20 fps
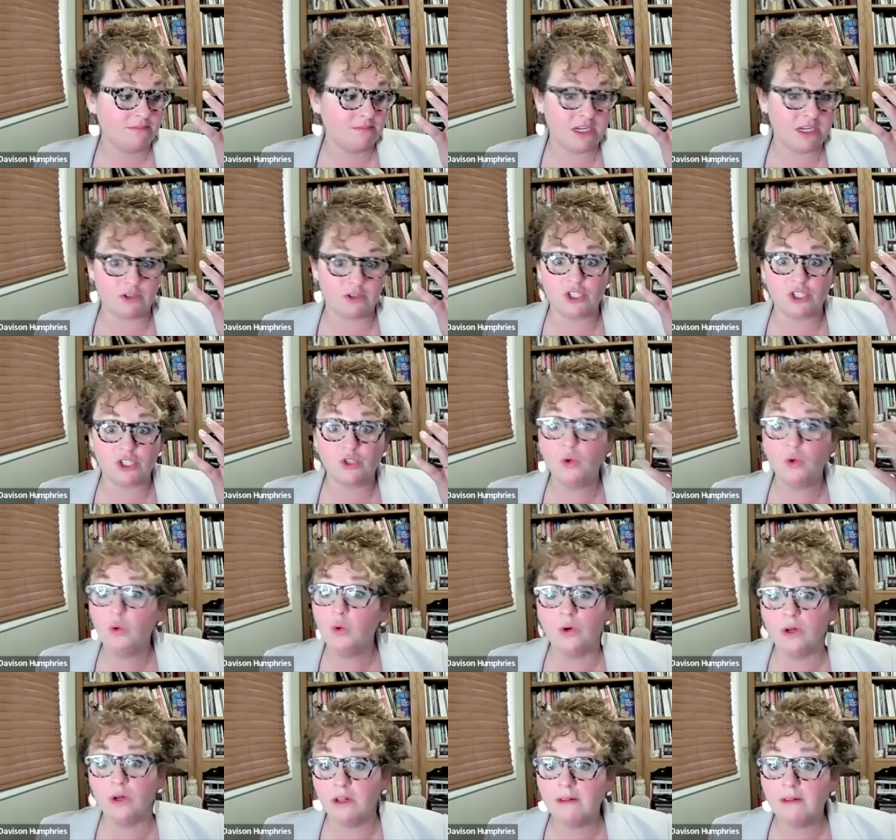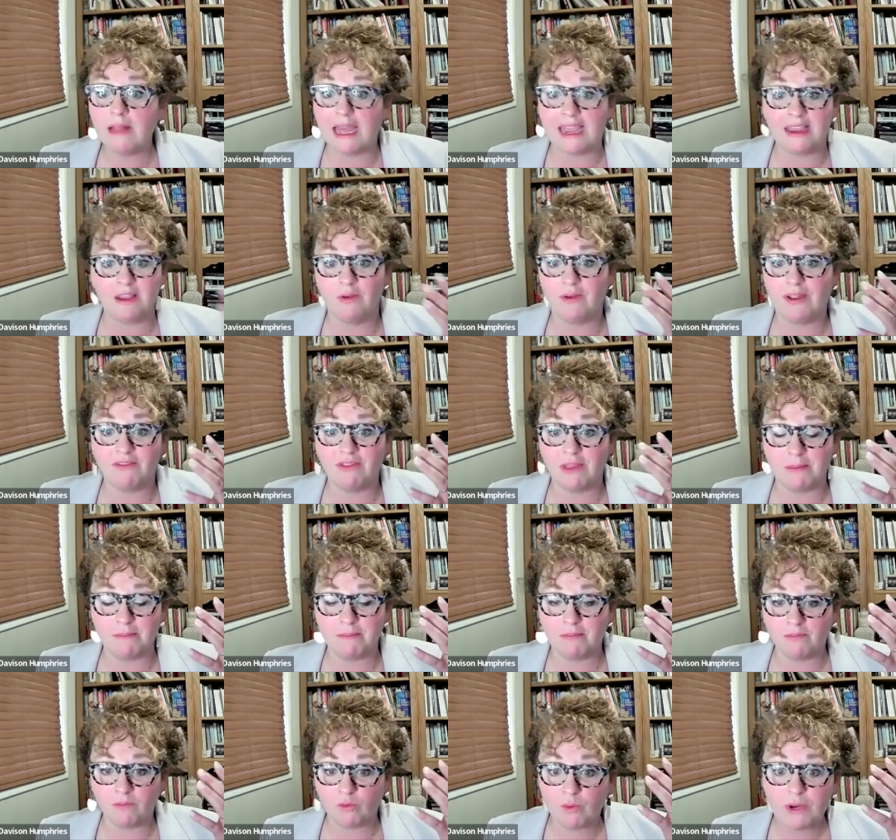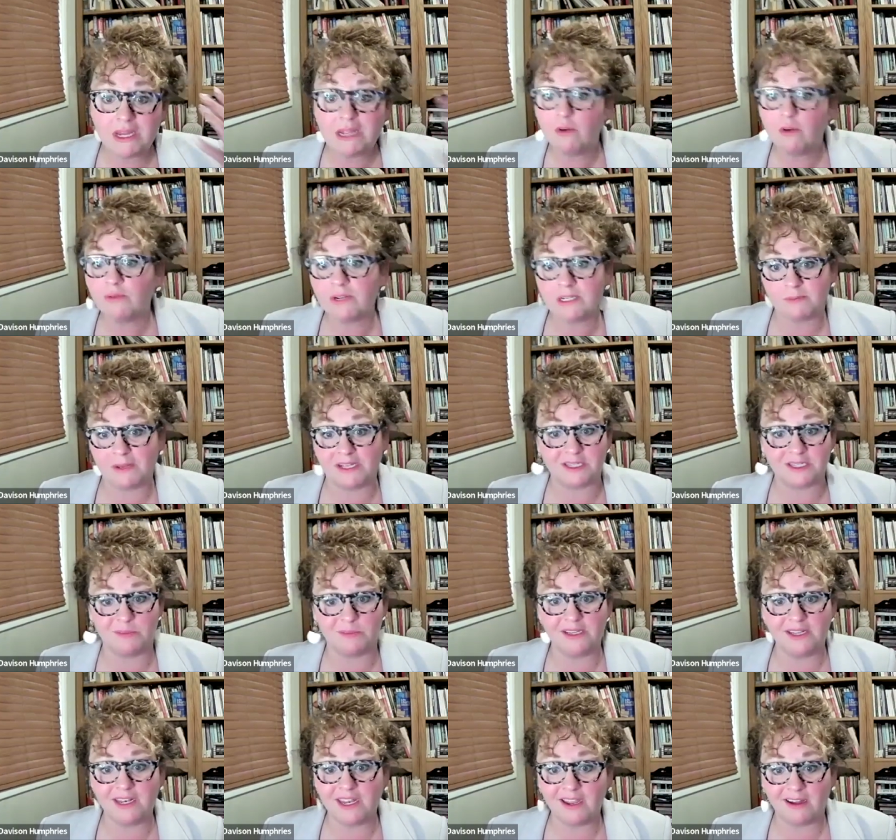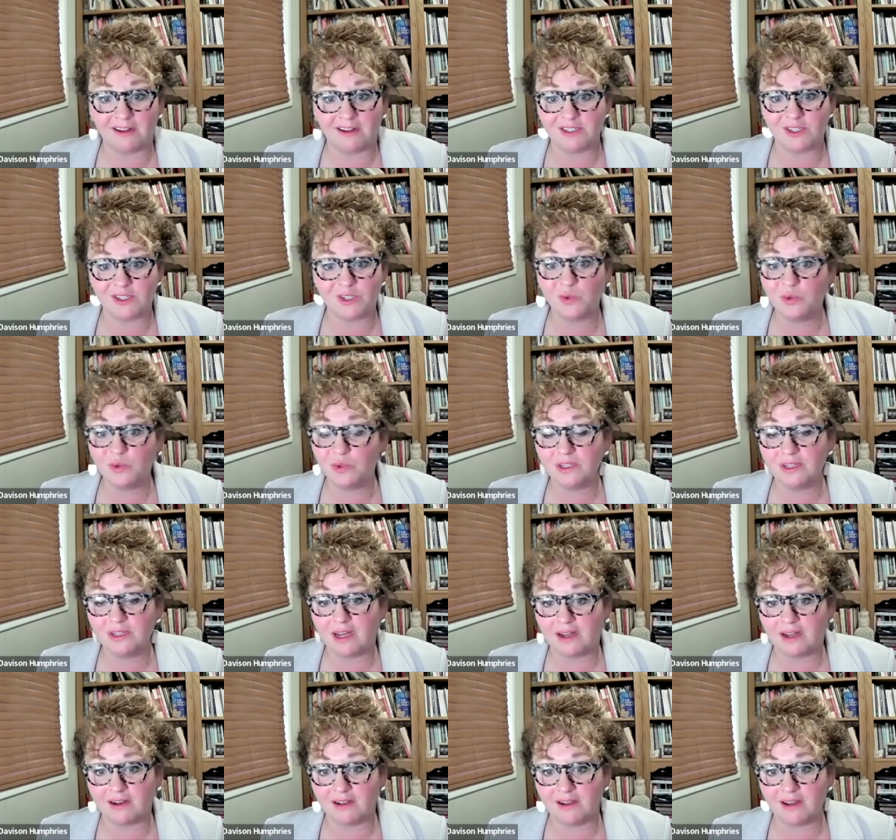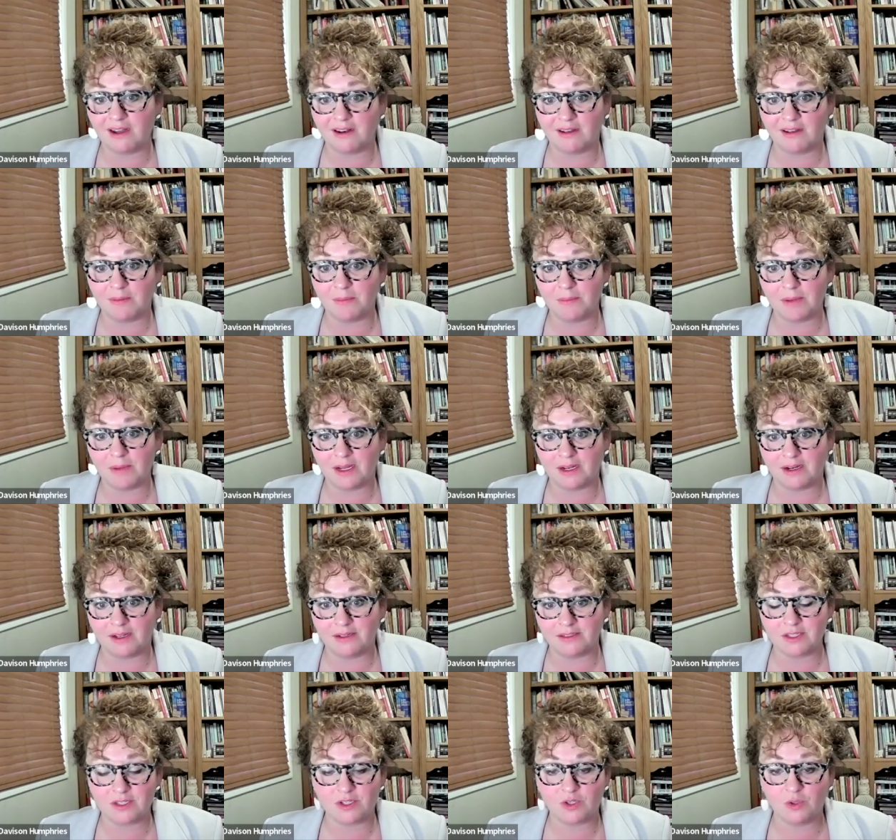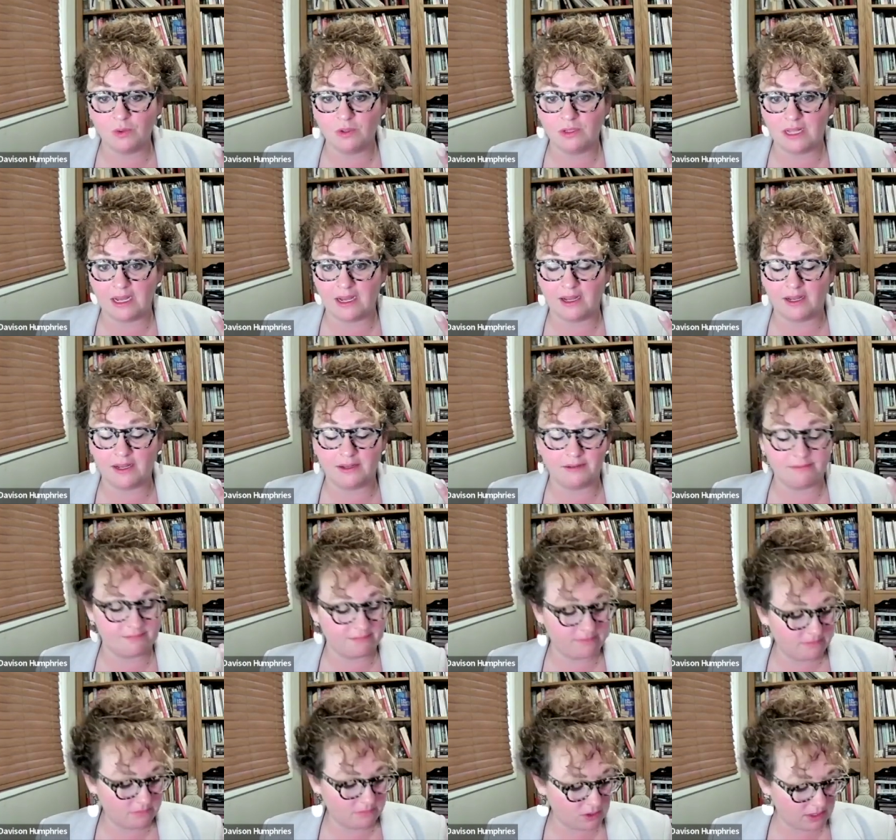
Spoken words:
school, like you give them real responsibility on a school, on a school, what are